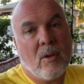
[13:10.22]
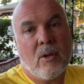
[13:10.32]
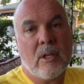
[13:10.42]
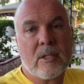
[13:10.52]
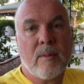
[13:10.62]

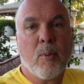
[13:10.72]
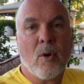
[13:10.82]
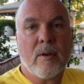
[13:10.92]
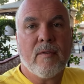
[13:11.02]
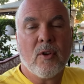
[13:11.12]
it's
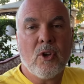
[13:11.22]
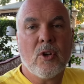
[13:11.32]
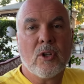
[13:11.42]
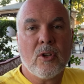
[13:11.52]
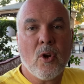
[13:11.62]
important for you
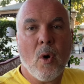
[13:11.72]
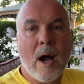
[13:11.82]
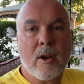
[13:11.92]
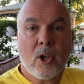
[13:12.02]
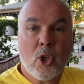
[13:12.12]
to know
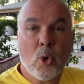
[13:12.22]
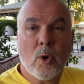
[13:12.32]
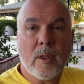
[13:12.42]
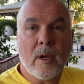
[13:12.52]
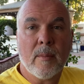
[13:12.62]
how to
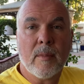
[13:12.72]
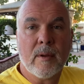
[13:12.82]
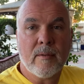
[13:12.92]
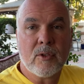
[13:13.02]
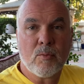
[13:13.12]
cure
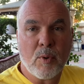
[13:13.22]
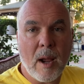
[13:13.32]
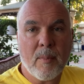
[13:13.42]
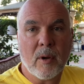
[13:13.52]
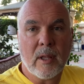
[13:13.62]
them
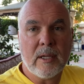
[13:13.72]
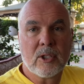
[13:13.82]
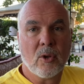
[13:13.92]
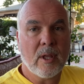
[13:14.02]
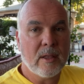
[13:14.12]
properly
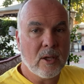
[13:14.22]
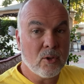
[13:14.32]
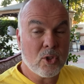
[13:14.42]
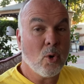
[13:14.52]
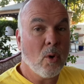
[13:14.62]
so that they'll
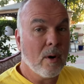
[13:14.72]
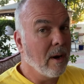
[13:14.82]
store,